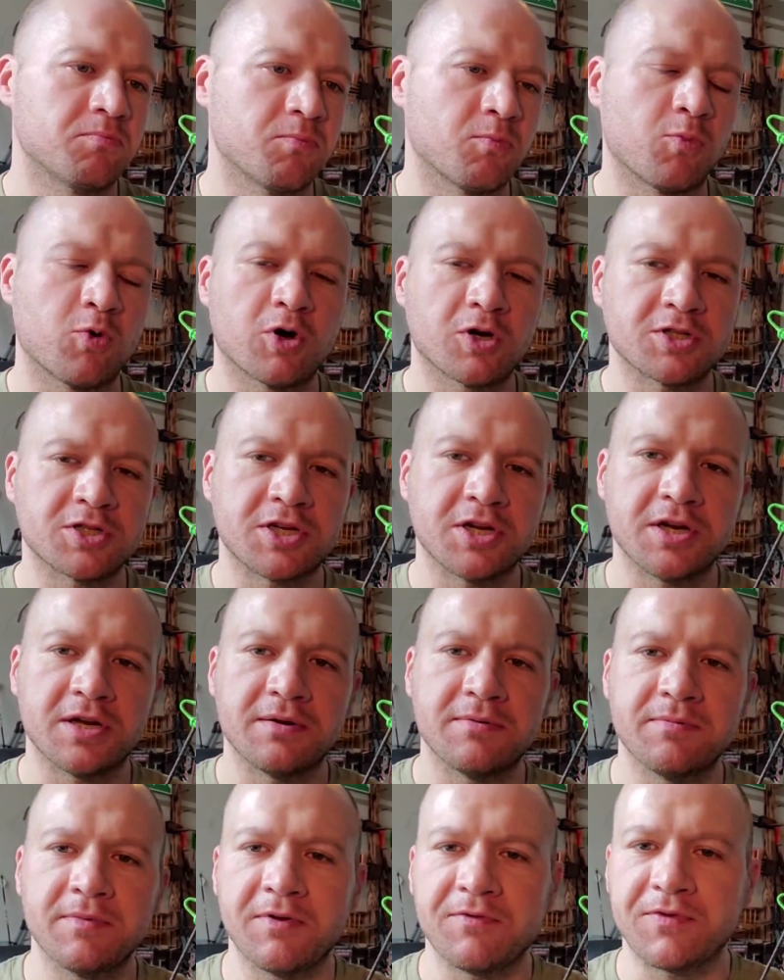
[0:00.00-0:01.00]
Works
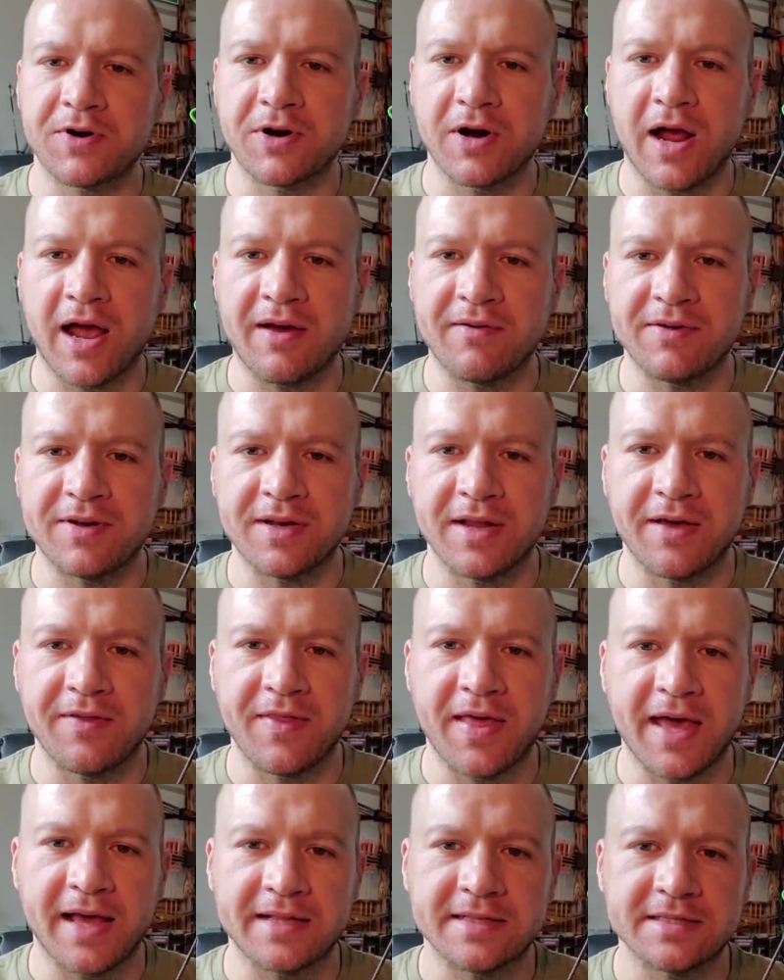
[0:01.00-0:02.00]
good. I figure I haven't done
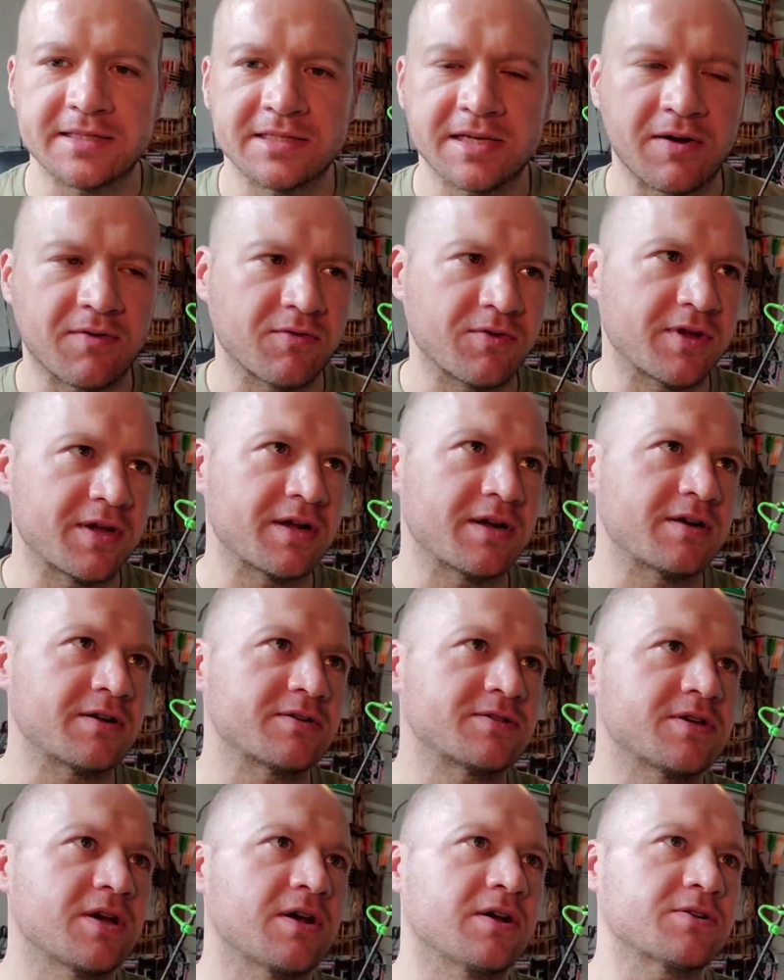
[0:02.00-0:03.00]
that in several
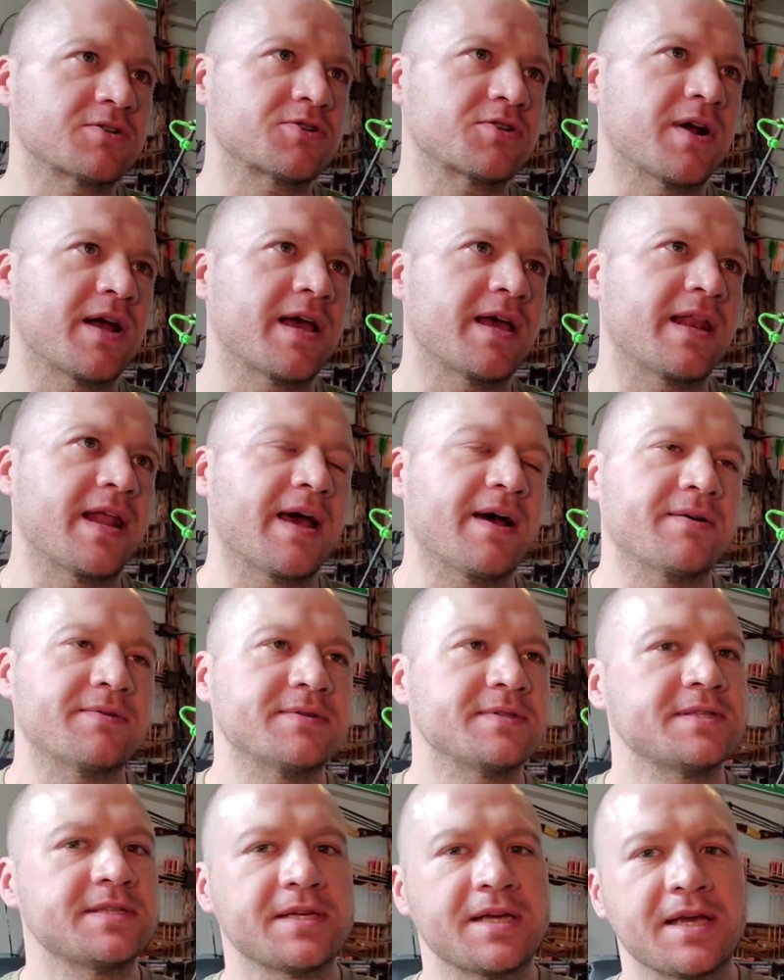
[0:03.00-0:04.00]
years. I'll try it out
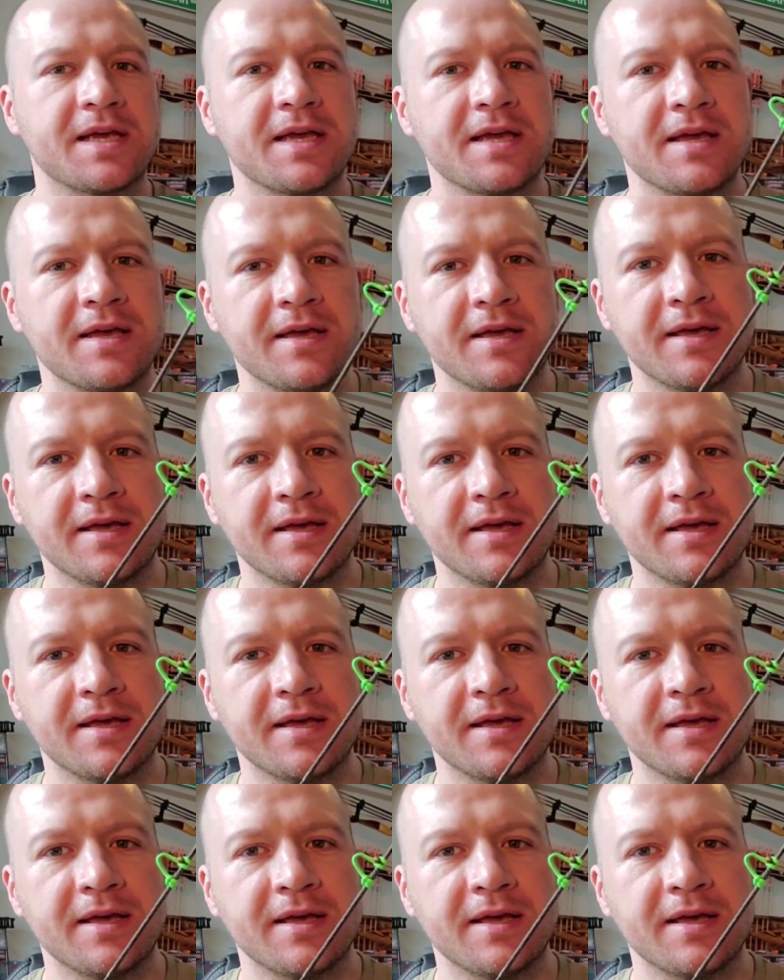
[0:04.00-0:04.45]
and see.